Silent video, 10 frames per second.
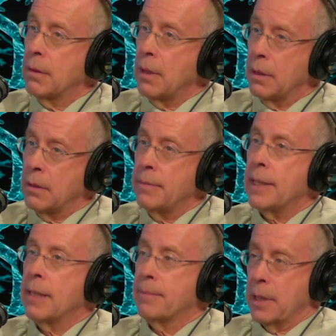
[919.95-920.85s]
ultimate
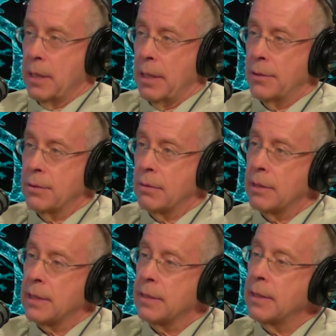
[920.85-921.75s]
application, or
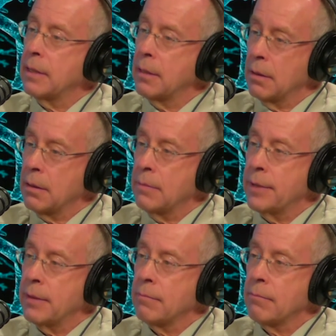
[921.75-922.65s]
let's say the
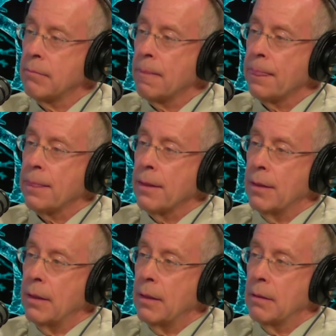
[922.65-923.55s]
ultimate
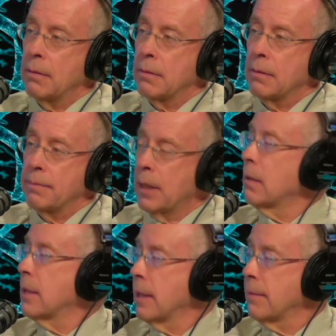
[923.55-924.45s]
uh,
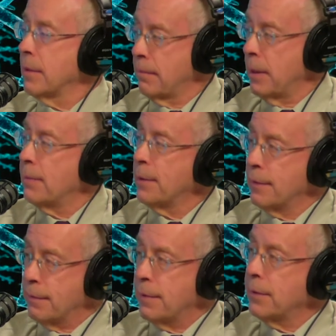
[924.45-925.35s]
paradigm that people in
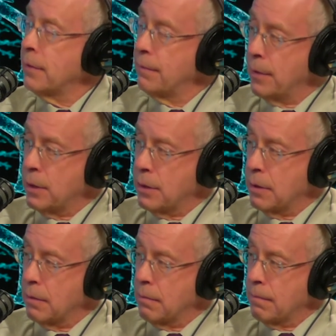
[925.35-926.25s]
the field
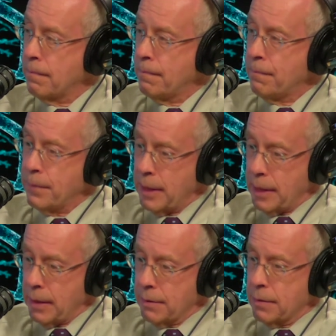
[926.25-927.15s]
envision,
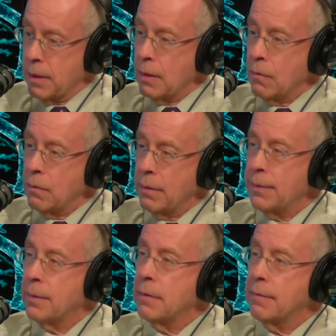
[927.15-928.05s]
is with
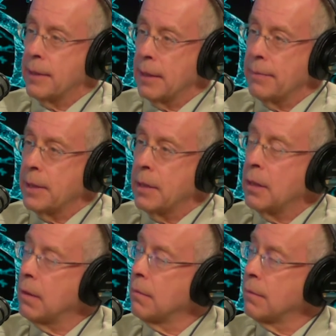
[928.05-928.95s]
the development
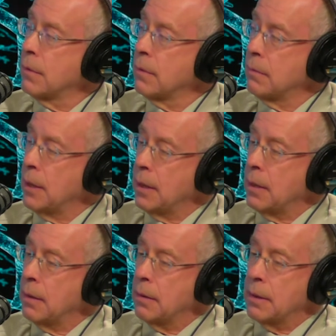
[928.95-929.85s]
of
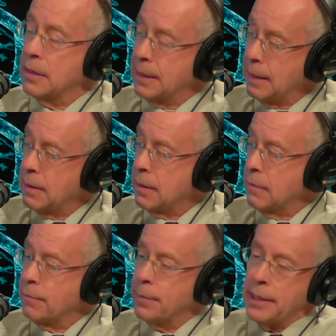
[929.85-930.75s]
uh,
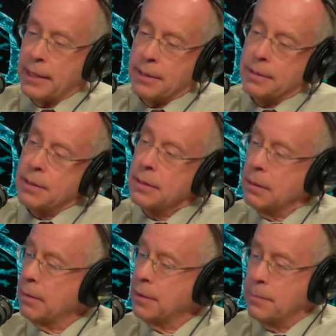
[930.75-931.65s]
sensitive, but not
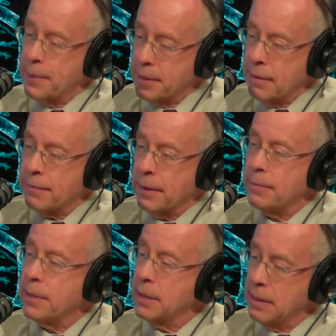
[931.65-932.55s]
necessarily specific,
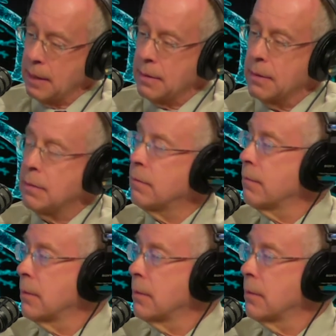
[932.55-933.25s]
but sensitive